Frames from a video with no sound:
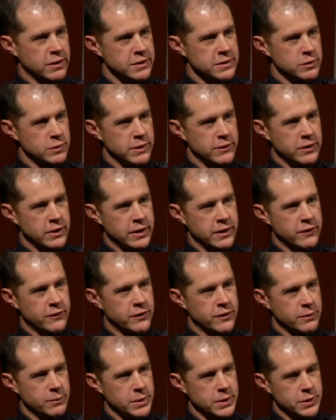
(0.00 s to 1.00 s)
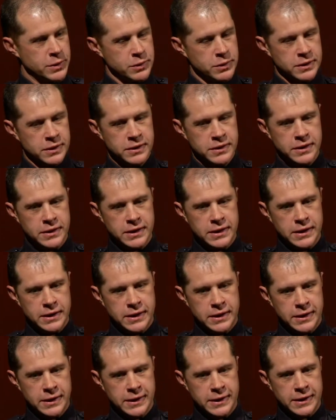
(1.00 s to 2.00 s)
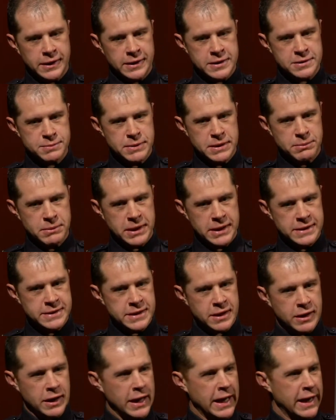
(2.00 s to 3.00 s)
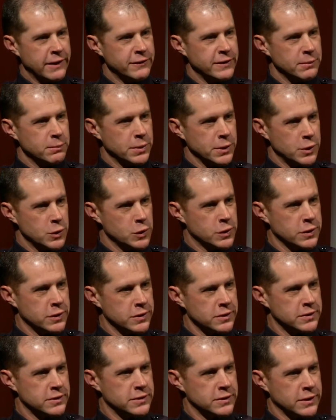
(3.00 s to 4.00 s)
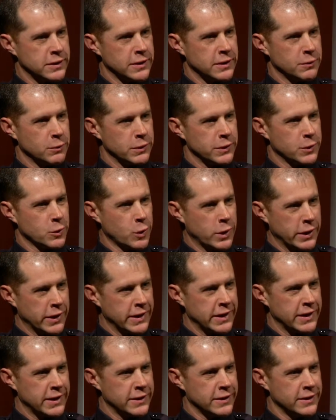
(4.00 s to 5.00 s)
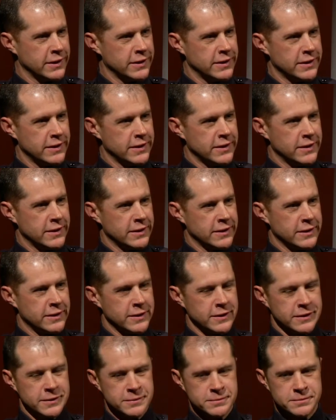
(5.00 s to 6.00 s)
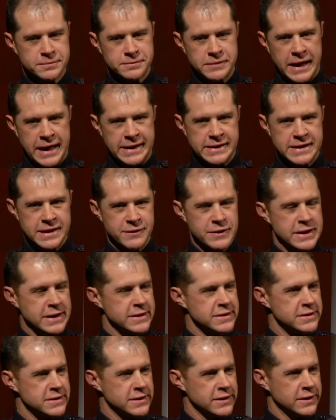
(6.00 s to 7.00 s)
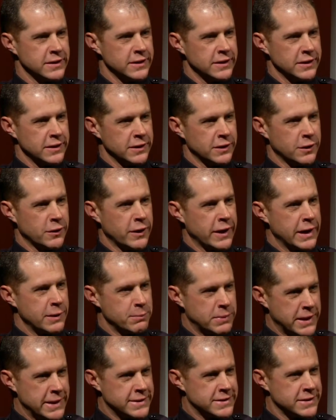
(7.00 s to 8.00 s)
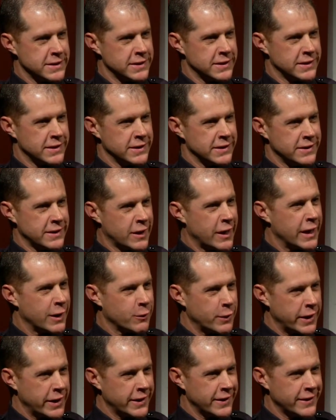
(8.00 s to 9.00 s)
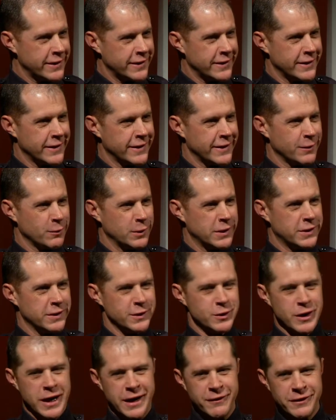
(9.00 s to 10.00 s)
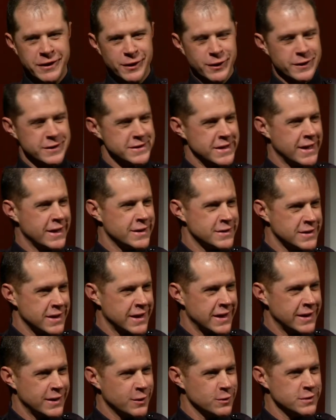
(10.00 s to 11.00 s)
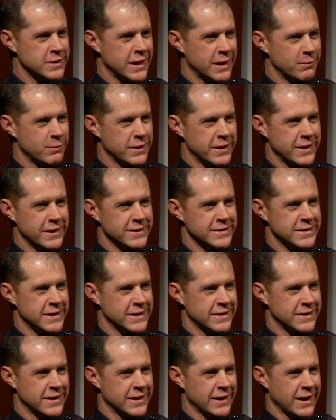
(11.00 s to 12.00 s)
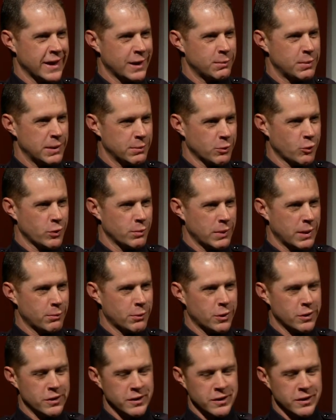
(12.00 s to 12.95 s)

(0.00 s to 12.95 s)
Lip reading: the river here from Paducah. I spent my entire life in Paducah with Corey League activities. You know, I ate pizza at the Dairy Queen, went to the drive-in on the south side, those type things that a lot of people remember